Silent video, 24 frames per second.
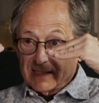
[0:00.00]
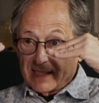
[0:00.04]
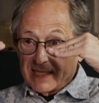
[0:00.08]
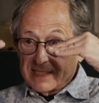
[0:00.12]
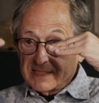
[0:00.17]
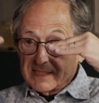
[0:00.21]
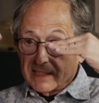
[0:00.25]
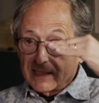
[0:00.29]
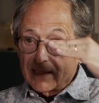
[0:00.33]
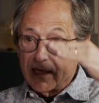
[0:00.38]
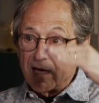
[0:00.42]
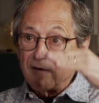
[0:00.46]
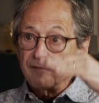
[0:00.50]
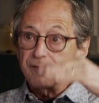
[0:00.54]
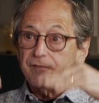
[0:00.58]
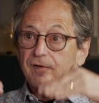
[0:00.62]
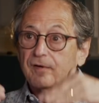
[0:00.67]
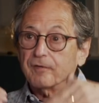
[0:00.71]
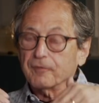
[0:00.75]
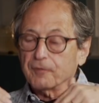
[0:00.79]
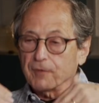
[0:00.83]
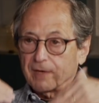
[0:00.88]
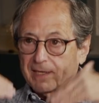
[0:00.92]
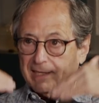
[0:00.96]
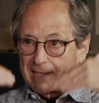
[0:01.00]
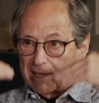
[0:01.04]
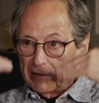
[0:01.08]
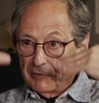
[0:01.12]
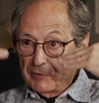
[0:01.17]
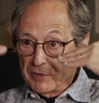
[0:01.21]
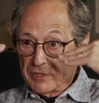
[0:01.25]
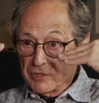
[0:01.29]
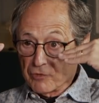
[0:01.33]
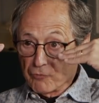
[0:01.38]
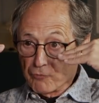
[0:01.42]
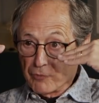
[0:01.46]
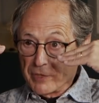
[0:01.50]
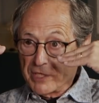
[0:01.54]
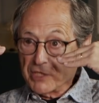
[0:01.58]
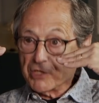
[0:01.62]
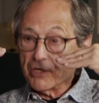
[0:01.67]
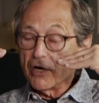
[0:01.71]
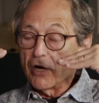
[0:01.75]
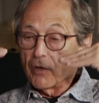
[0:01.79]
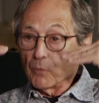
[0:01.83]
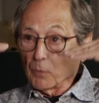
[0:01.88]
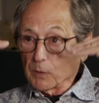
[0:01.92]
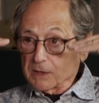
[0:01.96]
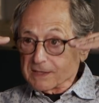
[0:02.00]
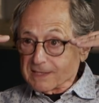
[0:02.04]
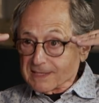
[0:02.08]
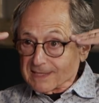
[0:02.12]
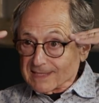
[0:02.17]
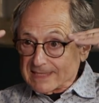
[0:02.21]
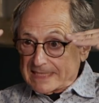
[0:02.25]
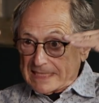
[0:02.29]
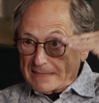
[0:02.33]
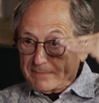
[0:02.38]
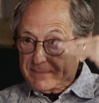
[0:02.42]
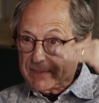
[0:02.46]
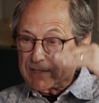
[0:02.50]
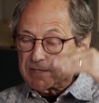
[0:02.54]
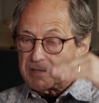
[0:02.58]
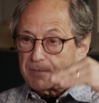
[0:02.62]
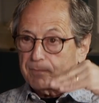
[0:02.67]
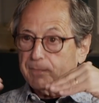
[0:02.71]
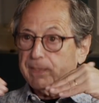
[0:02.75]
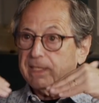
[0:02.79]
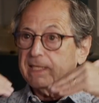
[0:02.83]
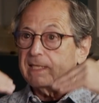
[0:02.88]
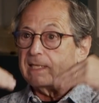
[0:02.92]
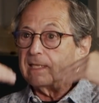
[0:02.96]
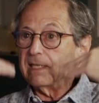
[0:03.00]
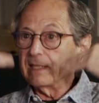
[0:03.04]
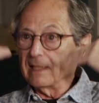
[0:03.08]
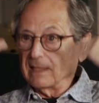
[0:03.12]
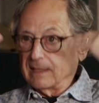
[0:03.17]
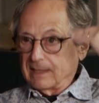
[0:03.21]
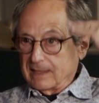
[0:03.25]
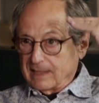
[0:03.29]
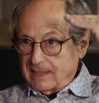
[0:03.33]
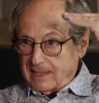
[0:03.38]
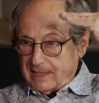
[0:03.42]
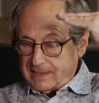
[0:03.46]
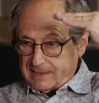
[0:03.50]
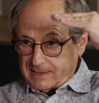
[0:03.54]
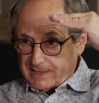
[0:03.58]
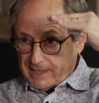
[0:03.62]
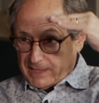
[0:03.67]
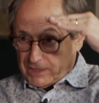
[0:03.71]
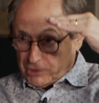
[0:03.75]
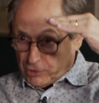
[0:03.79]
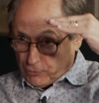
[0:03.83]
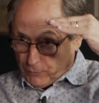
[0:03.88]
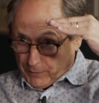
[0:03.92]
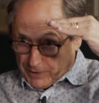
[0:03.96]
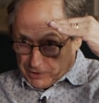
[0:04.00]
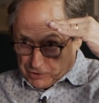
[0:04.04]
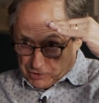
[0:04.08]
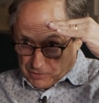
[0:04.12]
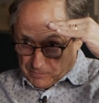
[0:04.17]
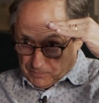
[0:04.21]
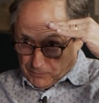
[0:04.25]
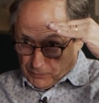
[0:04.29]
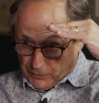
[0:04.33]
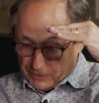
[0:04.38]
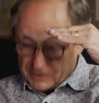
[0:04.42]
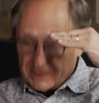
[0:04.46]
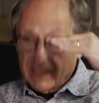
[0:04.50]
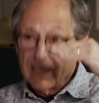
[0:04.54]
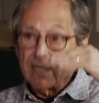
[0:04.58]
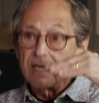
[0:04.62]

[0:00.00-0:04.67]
is enough for a country to reach what seems to be a saturation point.